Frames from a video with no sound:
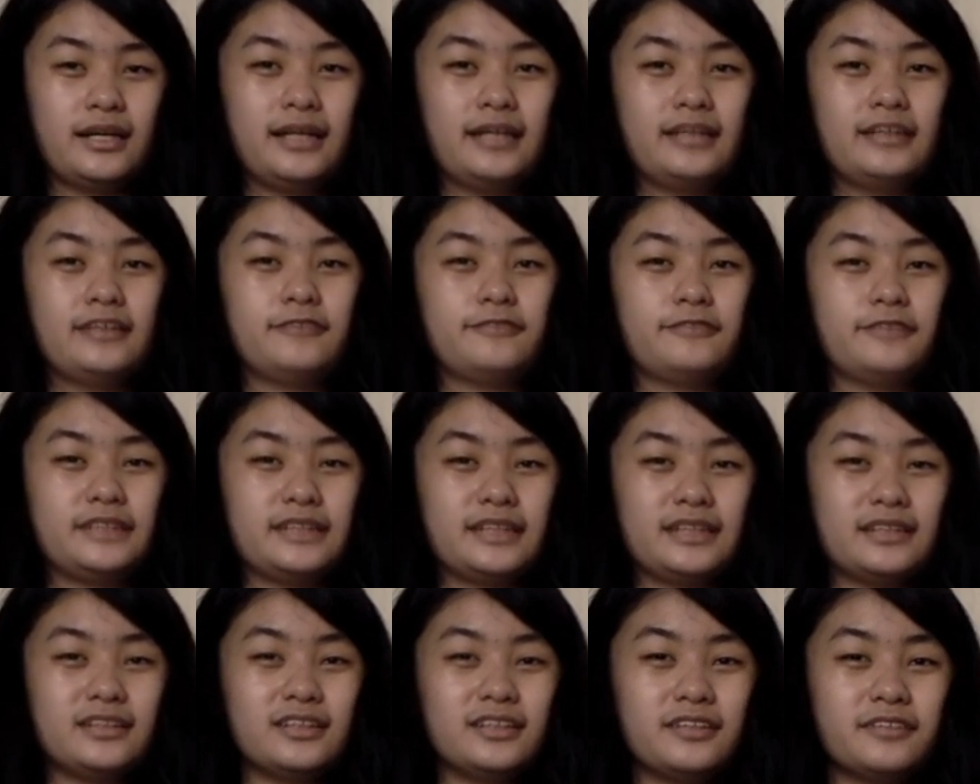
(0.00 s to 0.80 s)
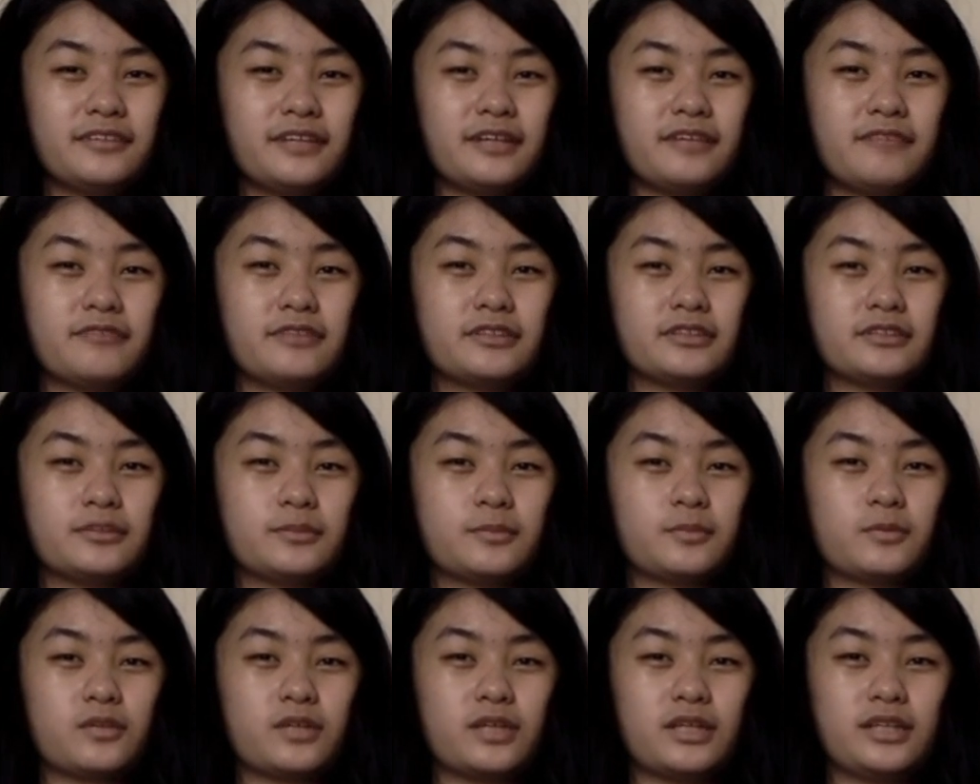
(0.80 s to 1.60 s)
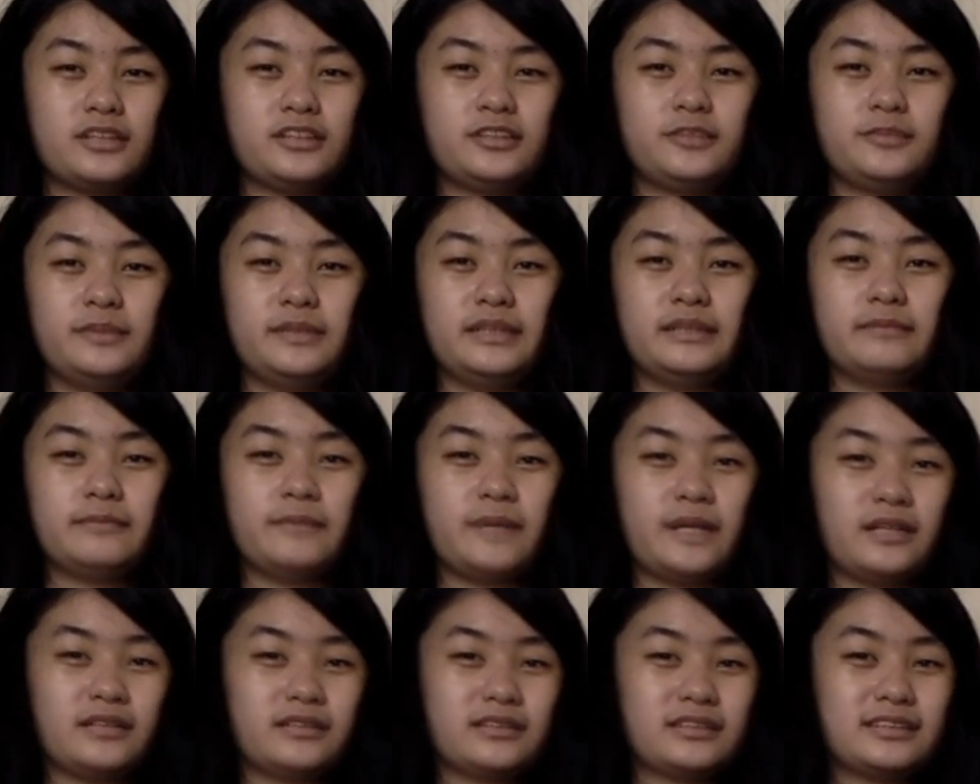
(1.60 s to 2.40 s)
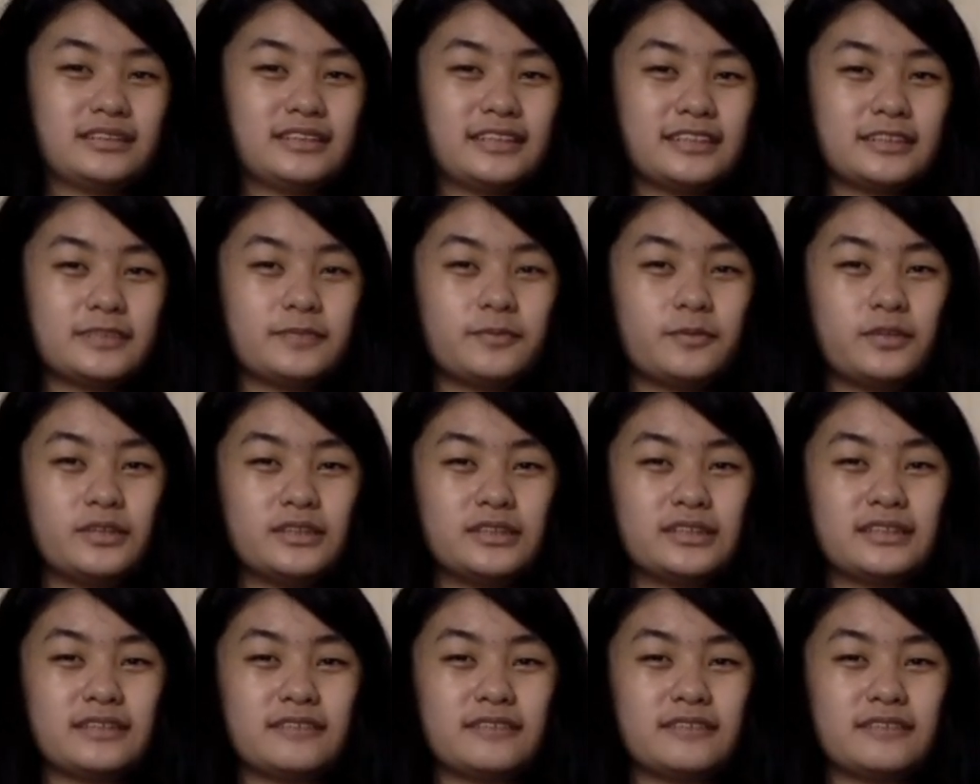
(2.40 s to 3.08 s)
the fatality rate was reported to be about 6.7%